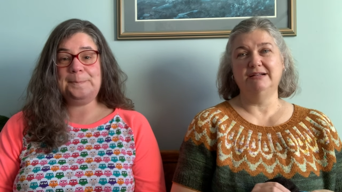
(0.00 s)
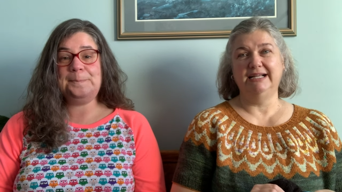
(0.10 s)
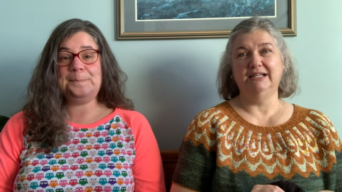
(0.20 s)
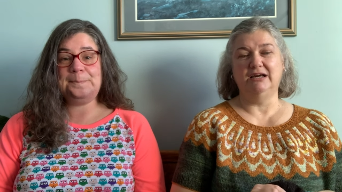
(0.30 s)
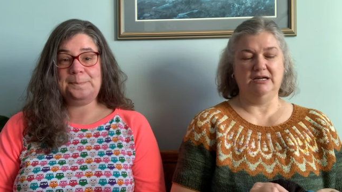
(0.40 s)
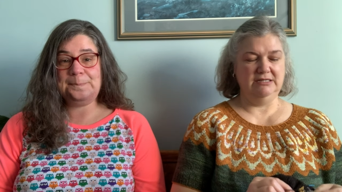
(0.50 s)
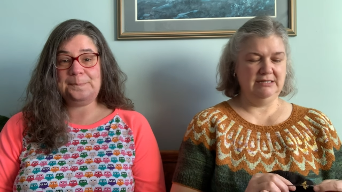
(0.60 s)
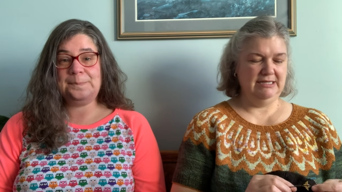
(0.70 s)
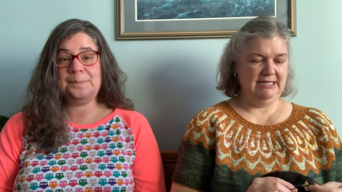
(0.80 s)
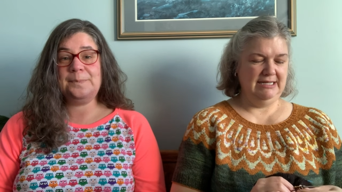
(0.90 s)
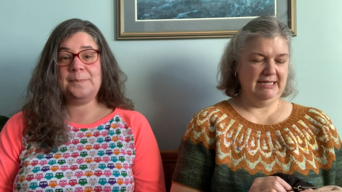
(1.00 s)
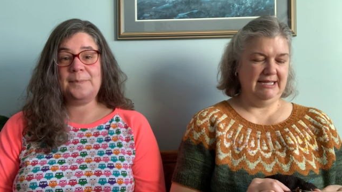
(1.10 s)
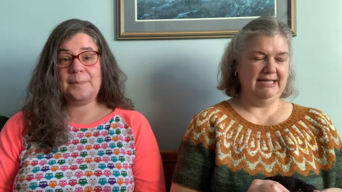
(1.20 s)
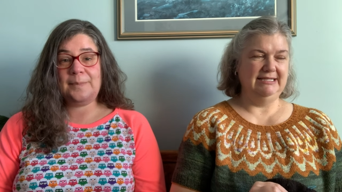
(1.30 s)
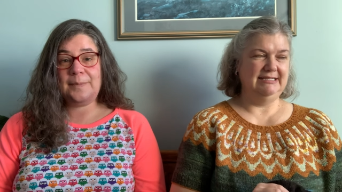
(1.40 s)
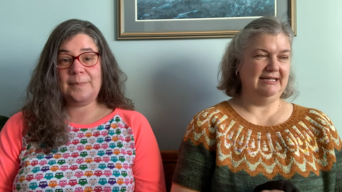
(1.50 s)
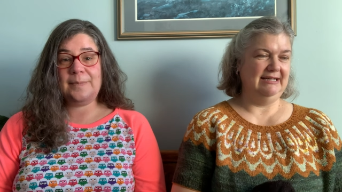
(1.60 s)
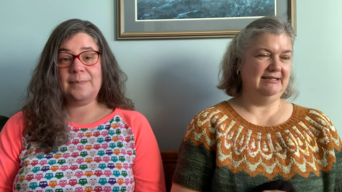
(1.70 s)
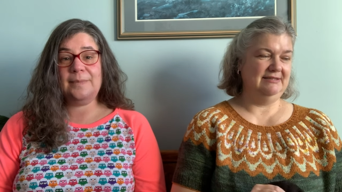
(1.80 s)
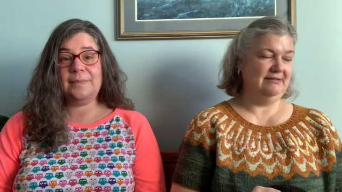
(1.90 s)
Speaker 1: knit along. And
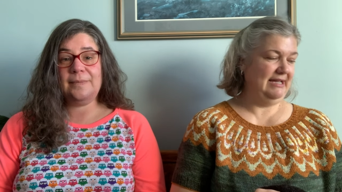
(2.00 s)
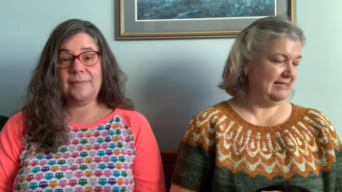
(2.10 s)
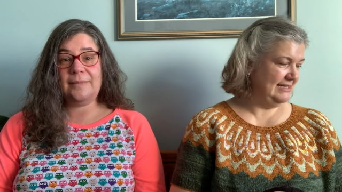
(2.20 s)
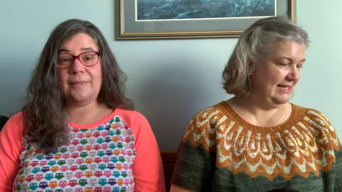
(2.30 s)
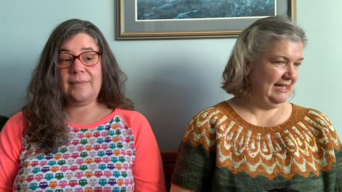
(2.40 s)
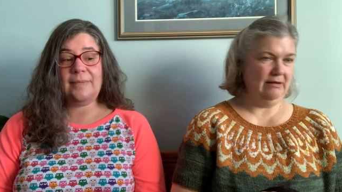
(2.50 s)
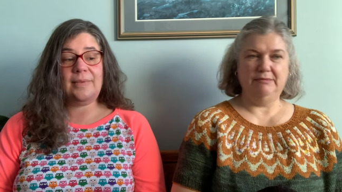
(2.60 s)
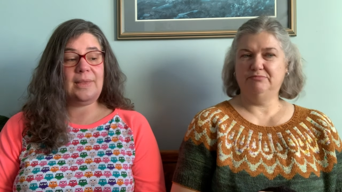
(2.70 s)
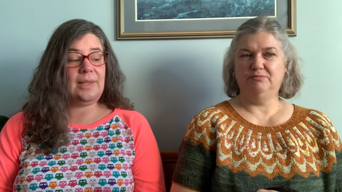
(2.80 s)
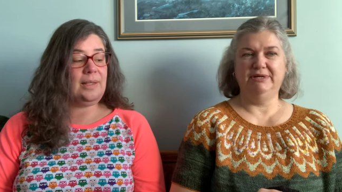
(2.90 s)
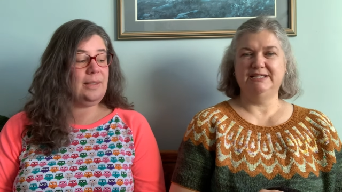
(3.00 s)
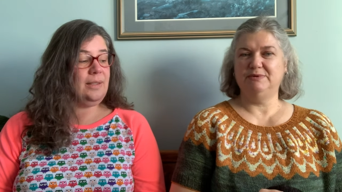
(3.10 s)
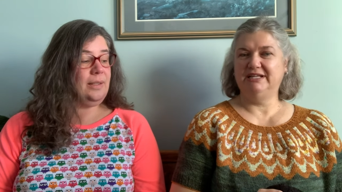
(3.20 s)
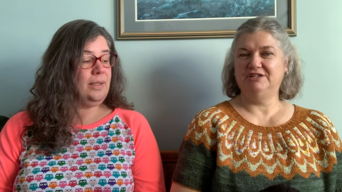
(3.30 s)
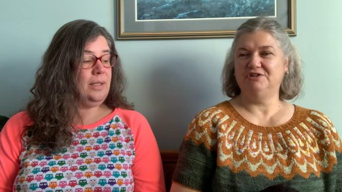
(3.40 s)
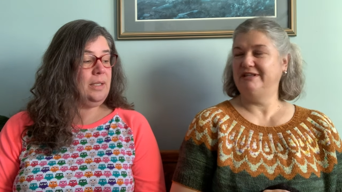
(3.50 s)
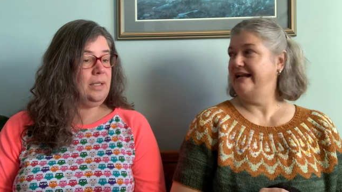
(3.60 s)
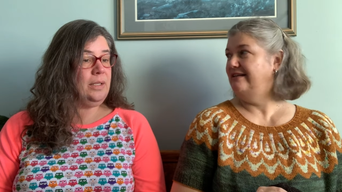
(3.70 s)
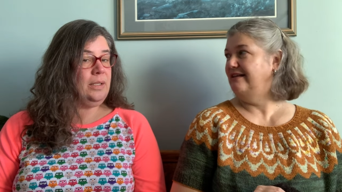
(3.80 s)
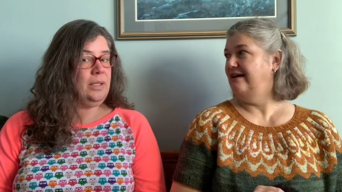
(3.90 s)
uh, so yes, I, I guess we get to show that
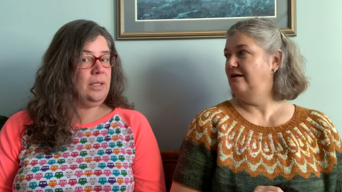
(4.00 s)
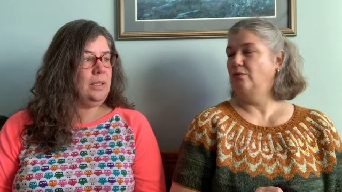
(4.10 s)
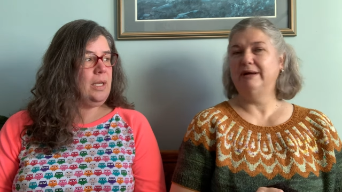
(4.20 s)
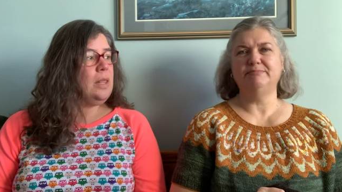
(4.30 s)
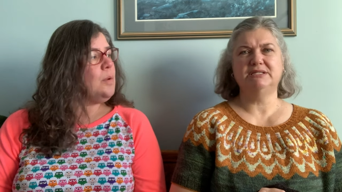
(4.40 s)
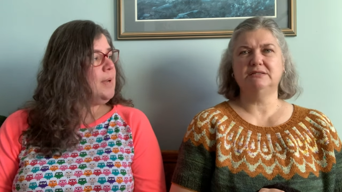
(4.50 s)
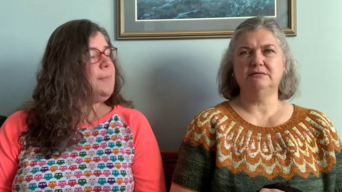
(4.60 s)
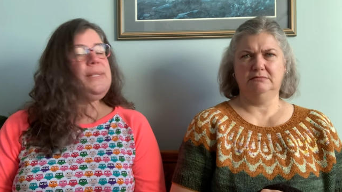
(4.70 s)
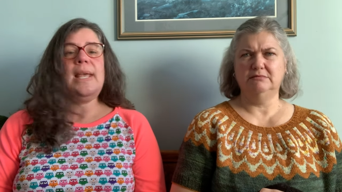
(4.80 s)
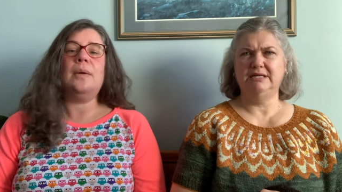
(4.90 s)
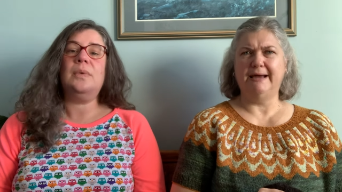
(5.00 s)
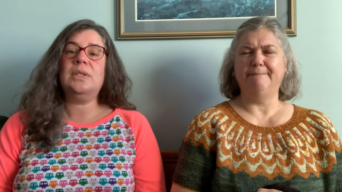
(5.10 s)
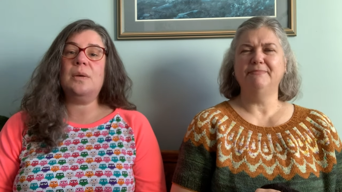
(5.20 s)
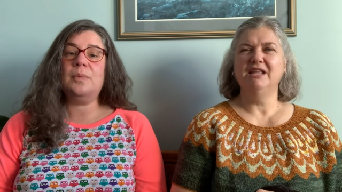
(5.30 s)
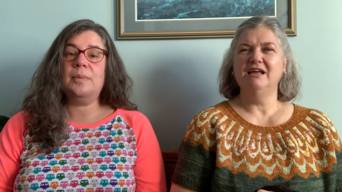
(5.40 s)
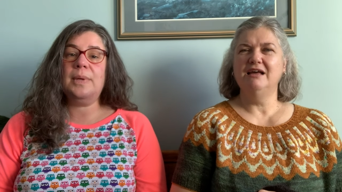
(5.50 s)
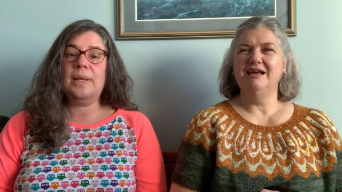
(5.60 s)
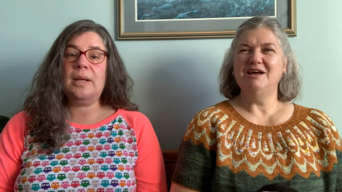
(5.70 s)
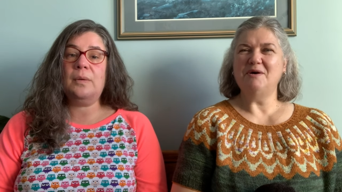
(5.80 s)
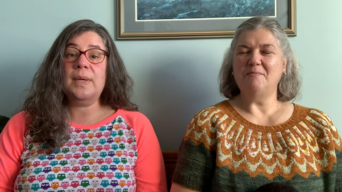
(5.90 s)
in the WIPs. In the WIPs, yeah. yeah. We'll talk more about
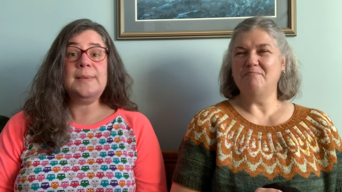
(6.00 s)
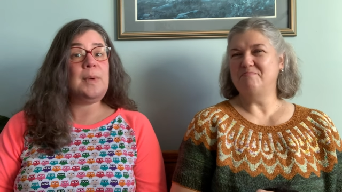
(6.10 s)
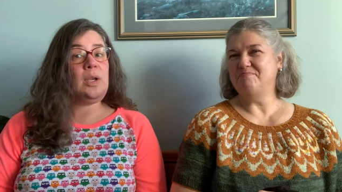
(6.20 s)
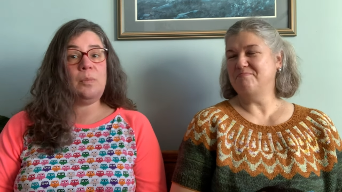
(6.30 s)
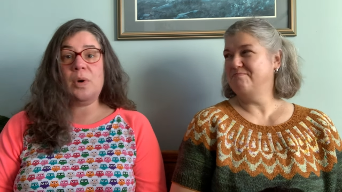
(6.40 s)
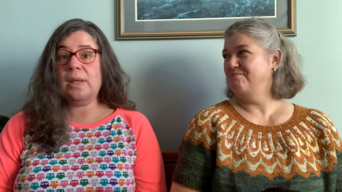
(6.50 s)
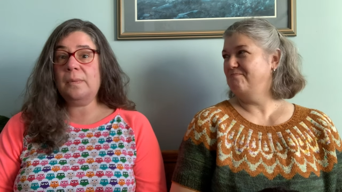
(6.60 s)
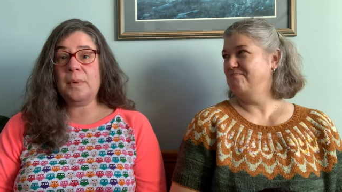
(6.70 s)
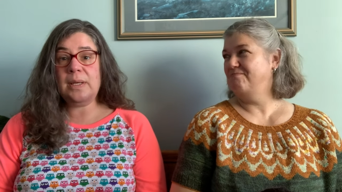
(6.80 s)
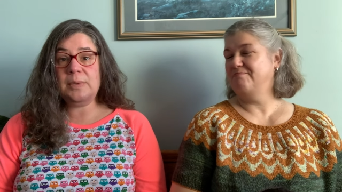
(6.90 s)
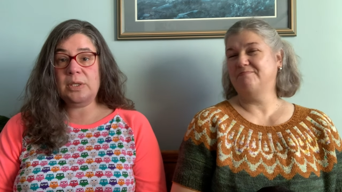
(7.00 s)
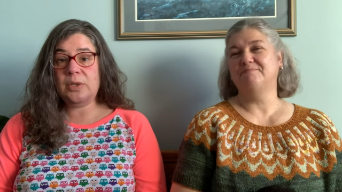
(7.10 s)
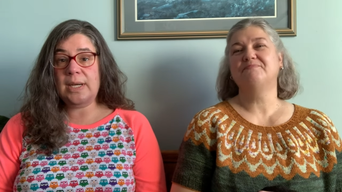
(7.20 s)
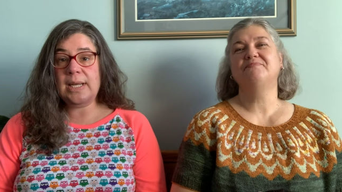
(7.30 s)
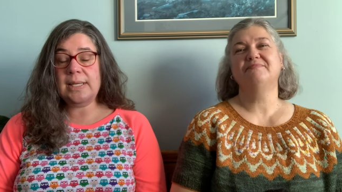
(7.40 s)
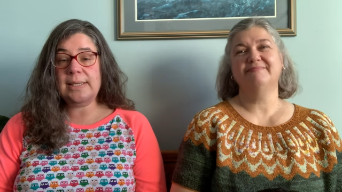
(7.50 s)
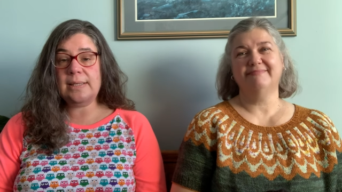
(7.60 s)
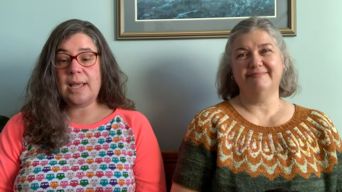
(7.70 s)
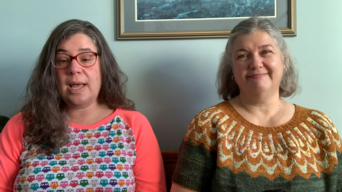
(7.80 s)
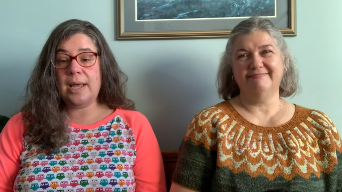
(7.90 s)
Speaker 2: that in WIPs. But you're more than welcome to join us.
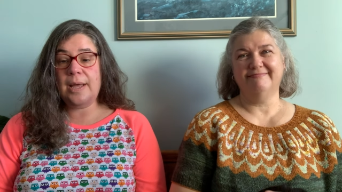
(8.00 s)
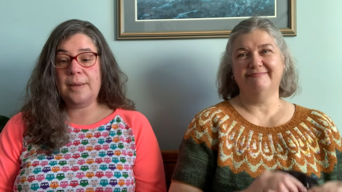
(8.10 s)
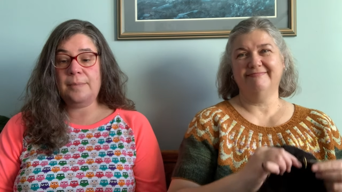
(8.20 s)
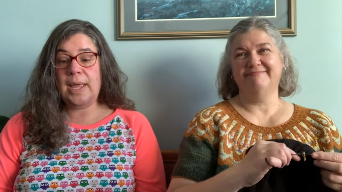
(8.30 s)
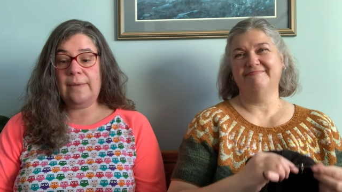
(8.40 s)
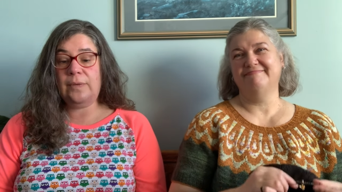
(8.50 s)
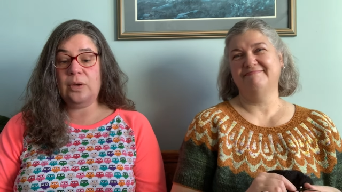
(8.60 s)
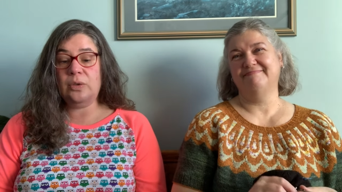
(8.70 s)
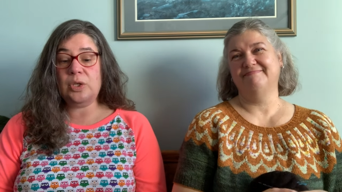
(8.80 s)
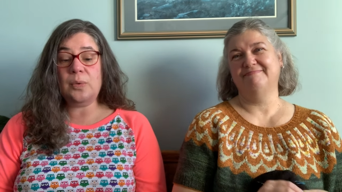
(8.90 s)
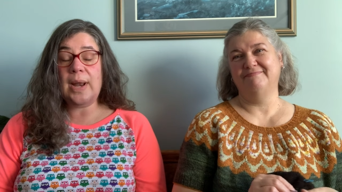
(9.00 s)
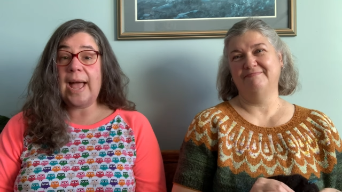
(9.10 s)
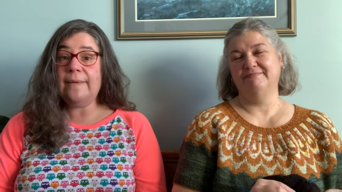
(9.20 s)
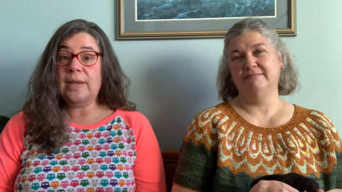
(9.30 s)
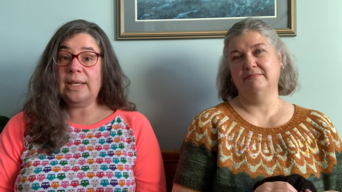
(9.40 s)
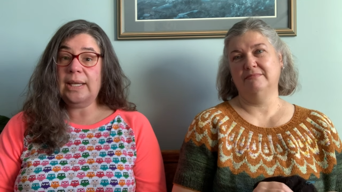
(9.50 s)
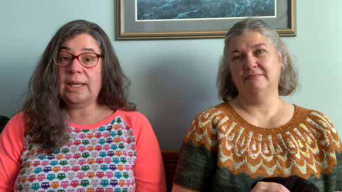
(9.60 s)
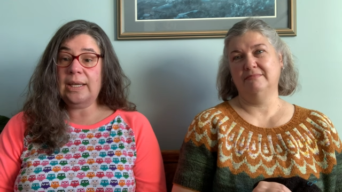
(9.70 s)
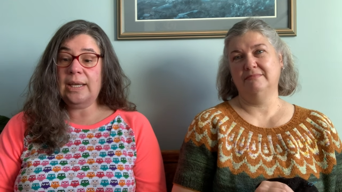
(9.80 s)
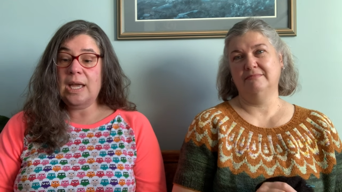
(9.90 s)
Um, if you don't have
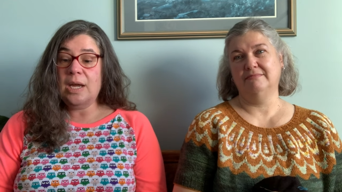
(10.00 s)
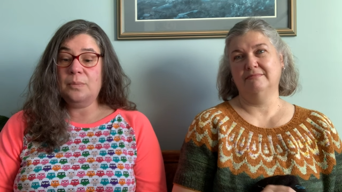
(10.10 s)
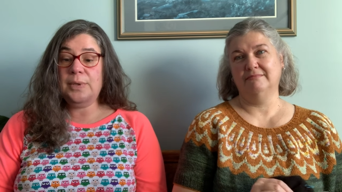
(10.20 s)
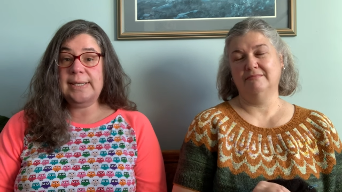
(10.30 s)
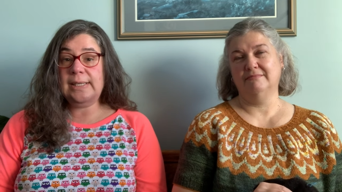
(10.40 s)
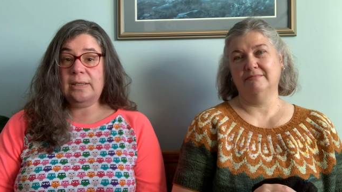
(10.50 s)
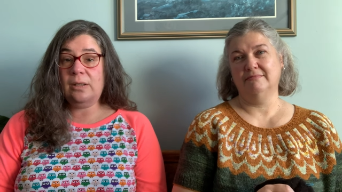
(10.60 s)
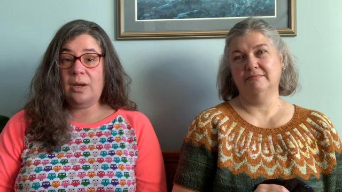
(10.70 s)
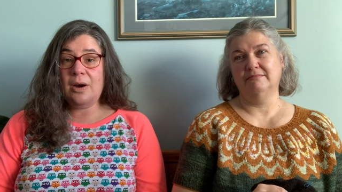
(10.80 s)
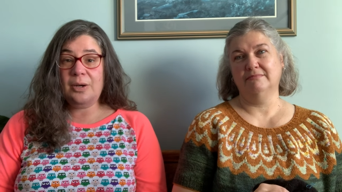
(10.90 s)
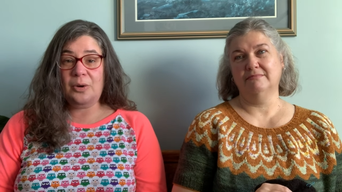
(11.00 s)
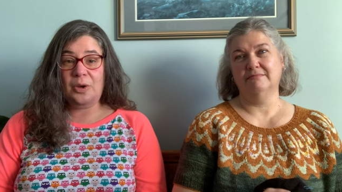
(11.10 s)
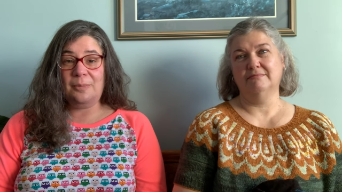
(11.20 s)
any Briggs & Little yarn or you're